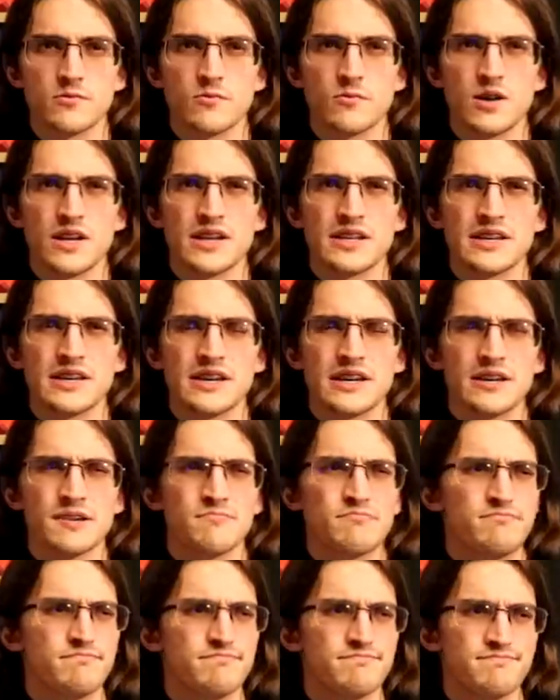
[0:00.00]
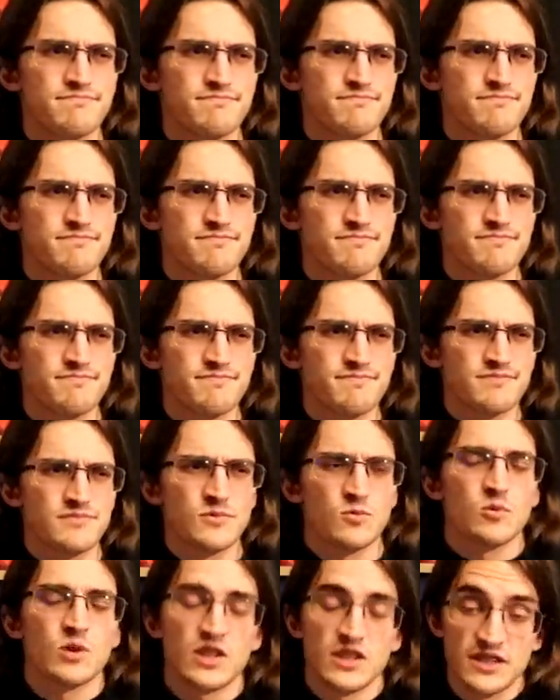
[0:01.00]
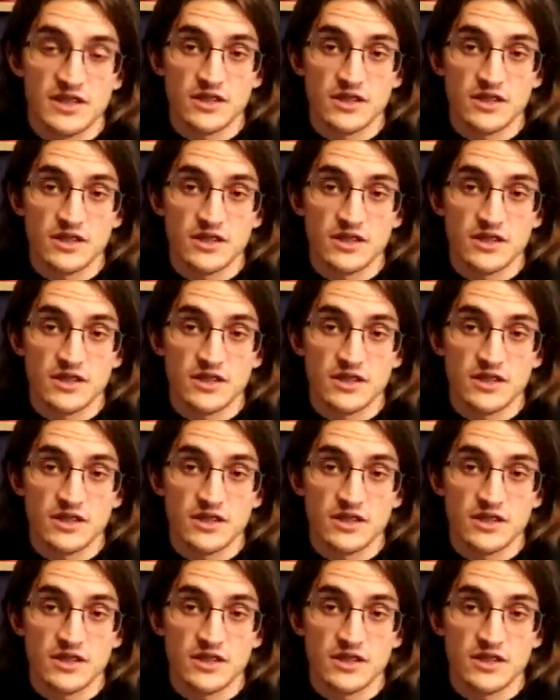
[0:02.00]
when, well,